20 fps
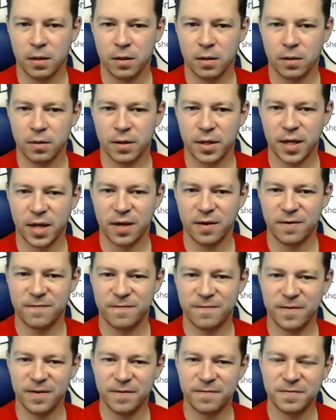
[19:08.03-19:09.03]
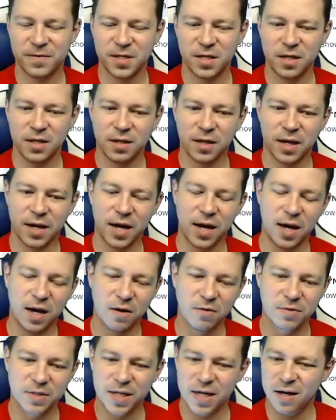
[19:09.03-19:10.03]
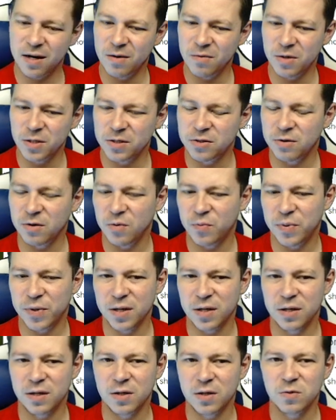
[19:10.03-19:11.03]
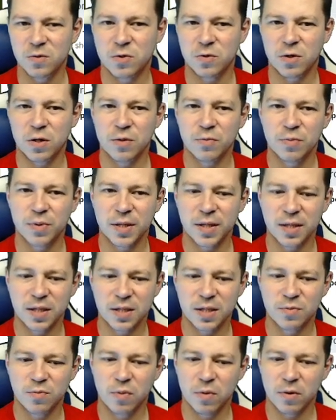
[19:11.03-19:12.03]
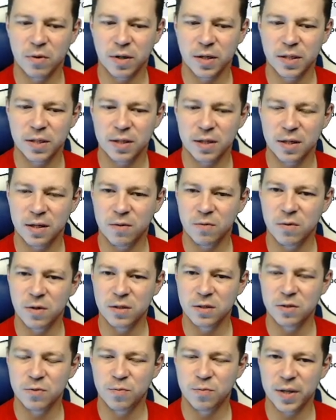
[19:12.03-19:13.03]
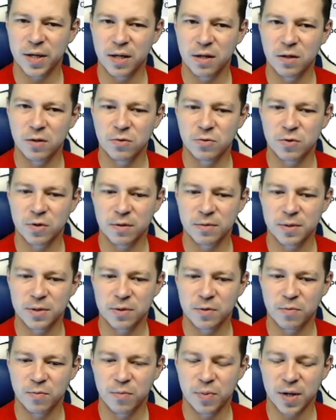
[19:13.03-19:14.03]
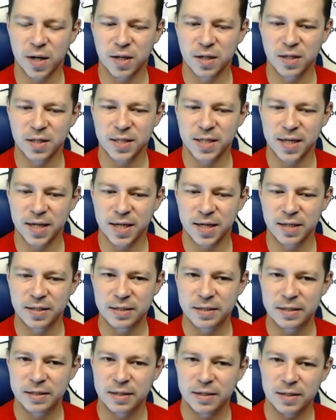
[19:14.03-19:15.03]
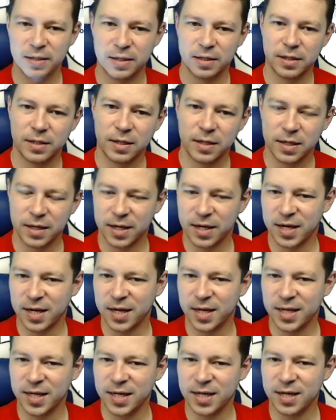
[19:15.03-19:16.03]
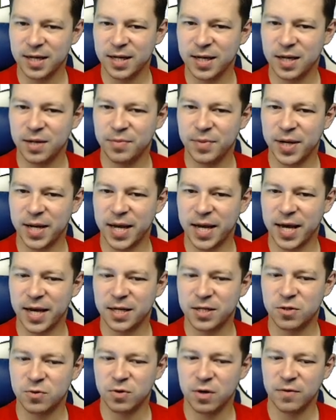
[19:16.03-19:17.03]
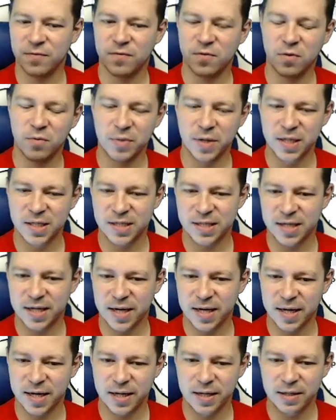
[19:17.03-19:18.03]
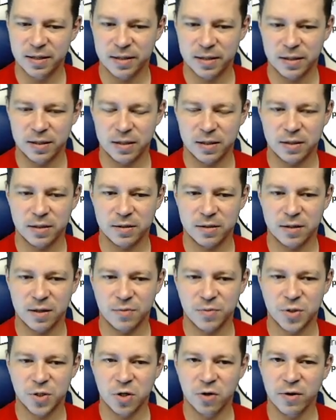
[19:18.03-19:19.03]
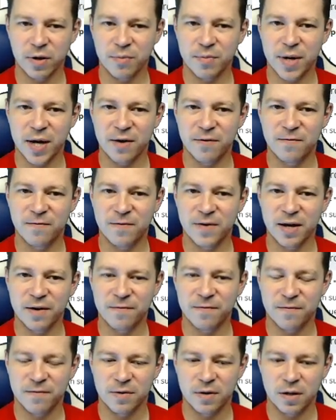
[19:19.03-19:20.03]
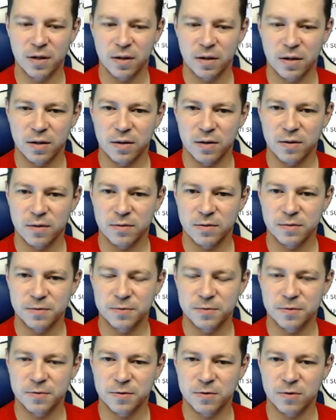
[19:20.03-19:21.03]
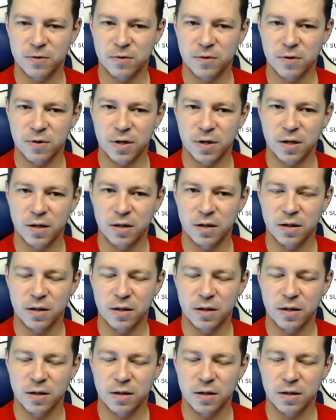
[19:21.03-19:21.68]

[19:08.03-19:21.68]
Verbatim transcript: Okay, 15 count. I don't want to open a no trump in this board. I want to play no trumps from partner's hand. And I need a little bit extra from his side. So I'm showing my 5, 4.